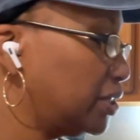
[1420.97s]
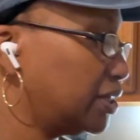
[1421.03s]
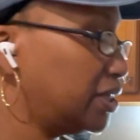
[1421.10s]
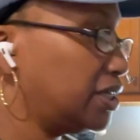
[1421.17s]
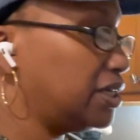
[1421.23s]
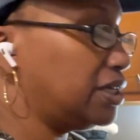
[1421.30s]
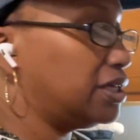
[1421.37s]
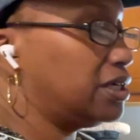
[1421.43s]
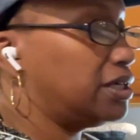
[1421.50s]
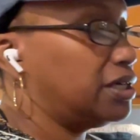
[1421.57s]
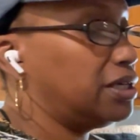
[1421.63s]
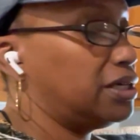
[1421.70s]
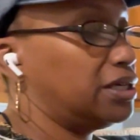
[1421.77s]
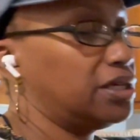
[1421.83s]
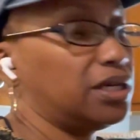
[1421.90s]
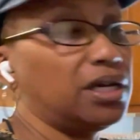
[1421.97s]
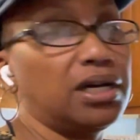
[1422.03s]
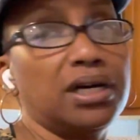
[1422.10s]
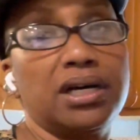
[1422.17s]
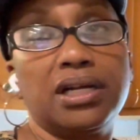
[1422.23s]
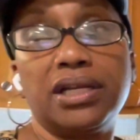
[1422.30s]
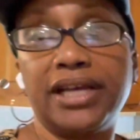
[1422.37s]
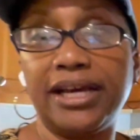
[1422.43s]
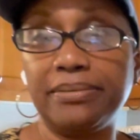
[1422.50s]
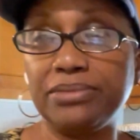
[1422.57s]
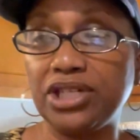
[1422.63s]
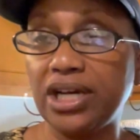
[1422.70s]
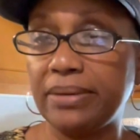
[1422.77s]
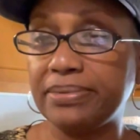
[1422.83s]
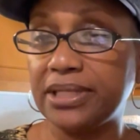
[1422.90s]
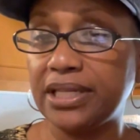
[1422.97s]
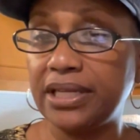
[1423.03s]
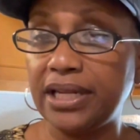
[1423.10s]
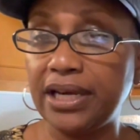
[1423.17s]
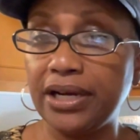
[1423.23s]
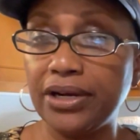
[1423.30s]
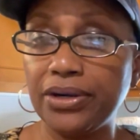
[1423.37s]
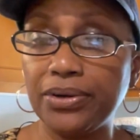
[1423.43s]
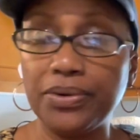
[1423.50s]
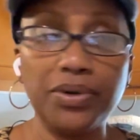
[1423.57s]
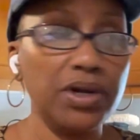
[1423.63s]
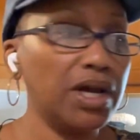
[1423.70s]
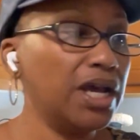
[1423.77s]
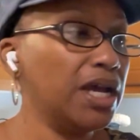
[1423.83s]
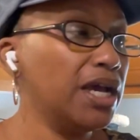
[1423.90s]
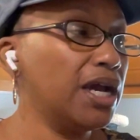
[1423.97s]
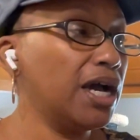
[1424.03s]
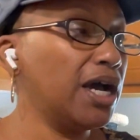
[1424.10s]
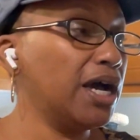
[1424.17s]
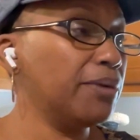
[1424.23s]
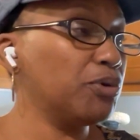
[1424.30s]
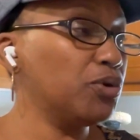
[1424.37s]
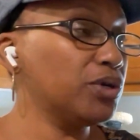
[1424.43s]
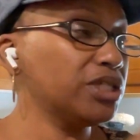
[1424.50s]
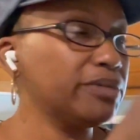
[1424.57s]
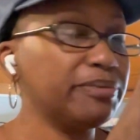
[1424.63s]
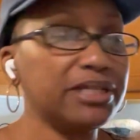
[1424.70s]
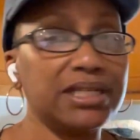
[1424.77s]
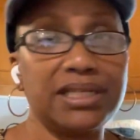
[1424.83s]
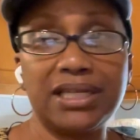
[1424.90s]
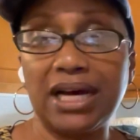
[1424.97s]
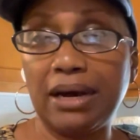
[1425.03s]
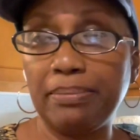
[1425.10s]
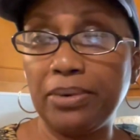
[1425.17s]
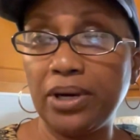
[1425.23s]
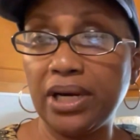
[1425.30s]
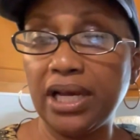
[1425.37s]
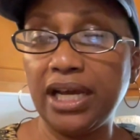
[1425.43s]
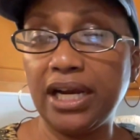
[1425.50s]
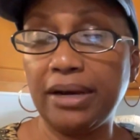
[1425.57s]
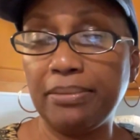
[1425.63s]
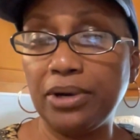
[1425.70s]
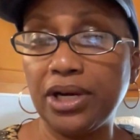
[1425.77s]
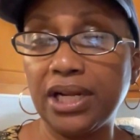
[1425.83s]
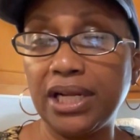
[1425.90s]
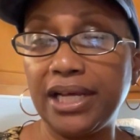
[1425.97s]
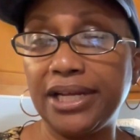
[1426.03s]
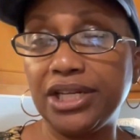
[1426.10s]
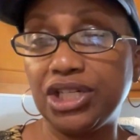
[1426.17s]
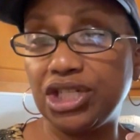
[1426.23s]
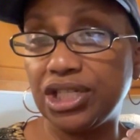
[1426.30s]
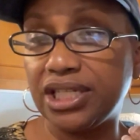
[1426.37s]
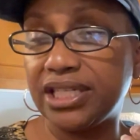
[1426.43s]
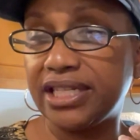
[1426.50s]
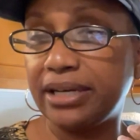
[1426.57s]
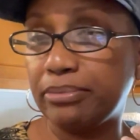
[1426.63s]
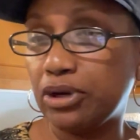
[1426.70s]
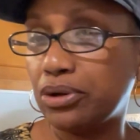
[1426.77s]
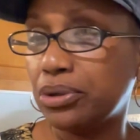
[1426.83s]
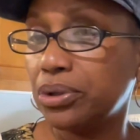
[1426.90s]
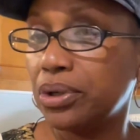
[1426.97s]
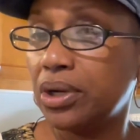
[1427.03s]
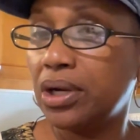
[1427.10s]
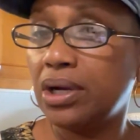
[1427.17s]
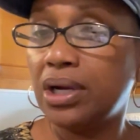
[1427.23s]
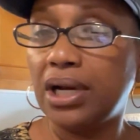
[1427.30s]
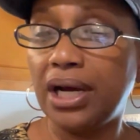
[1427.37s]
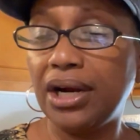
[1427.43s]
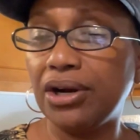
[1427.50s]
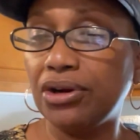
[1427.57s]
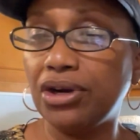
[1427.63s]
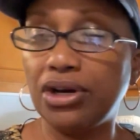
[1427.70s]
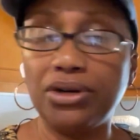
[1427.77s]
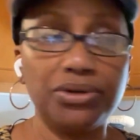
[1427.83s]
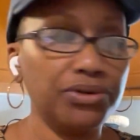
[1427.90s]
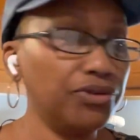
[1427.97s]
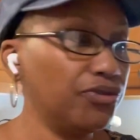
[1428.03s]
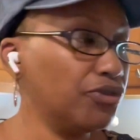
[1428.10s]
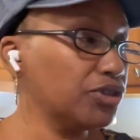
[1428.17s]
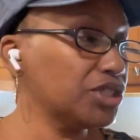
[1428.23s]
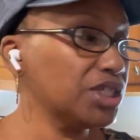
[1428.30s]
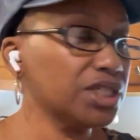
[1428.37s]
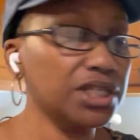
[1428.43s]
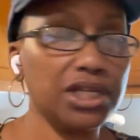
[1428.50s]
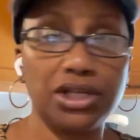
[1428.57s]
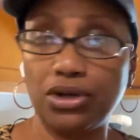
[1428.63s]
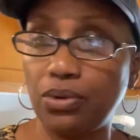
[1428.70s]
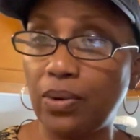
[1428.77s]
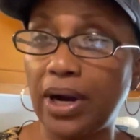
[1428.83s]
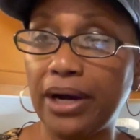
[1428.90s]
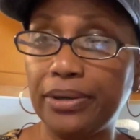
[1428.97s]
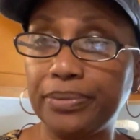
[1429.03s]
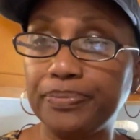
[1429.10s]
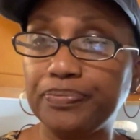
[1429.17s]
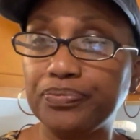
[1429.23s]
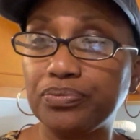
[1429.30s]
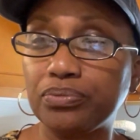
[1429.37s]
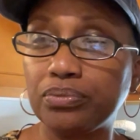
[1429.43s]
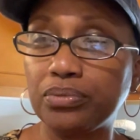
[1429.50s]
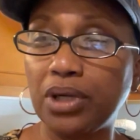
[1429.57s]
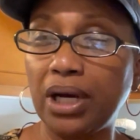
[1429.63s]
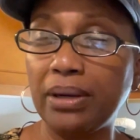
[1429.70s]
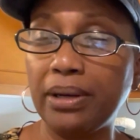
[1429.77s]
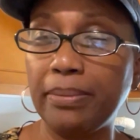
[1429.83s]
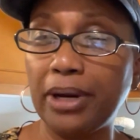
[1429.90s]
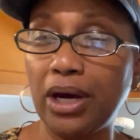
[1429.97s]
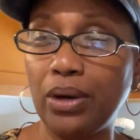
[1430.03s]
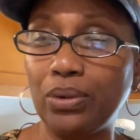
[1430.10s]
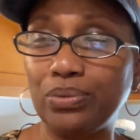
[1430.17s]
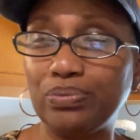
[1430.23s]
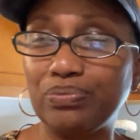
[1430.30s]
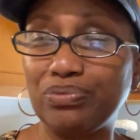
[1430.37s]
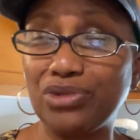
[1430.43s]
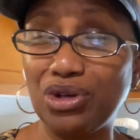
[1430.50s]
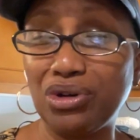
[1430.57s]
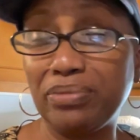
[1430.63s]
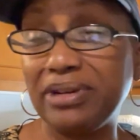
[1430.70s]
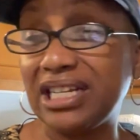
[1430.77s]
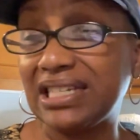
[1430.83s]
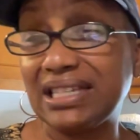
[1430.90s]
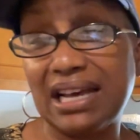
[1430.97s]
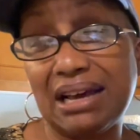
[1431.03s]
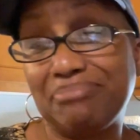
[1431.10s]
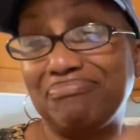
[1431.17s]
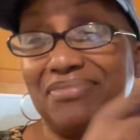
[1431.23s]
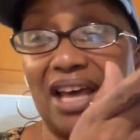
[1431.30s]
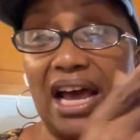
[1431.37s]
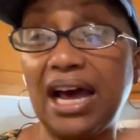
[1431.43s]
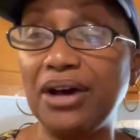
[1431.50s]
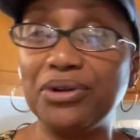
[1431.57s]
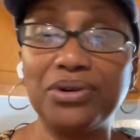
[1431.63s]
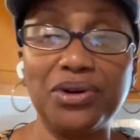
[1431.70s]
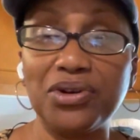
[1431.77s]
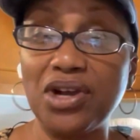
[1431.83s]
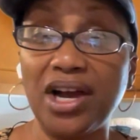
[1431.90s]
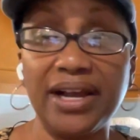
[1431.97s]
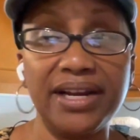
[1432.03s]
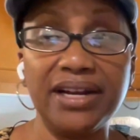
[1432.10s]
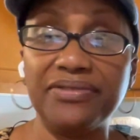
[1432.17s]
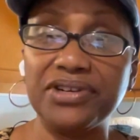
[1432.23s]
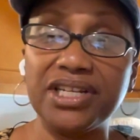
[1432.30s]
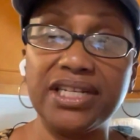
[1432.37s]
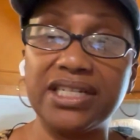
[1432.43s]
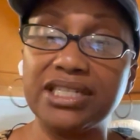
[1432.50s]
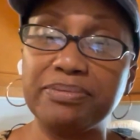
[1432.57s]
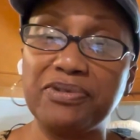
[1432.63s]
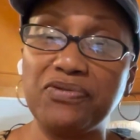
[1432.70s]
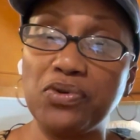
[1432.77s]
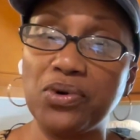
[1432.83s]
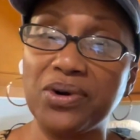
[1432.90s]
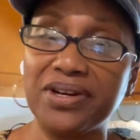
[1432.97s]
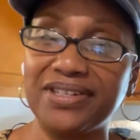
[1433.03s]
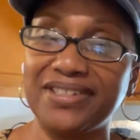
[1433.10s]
the lamb chops in there. I'm going to put the top on it and I'm going to let it just simmer, I don't know, for just a little while. Probably about 30 minutes. I don't know, y'all, I ain't never did this before.